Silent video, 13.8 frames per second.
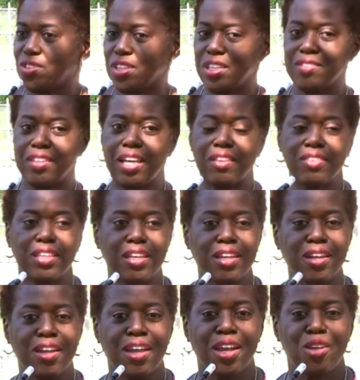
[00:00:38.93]
He is out
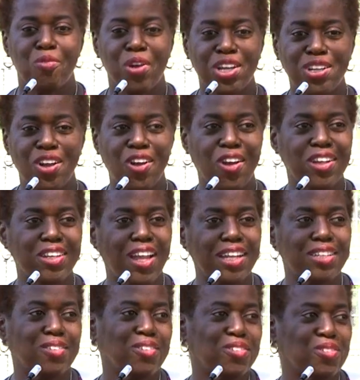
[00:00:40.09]
there working hard,
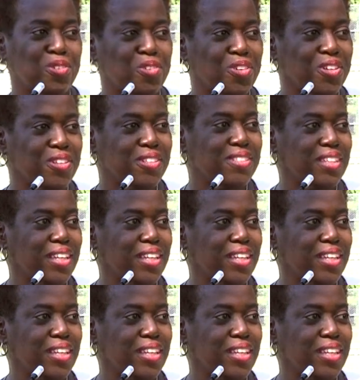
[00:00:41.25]
knocking on doors,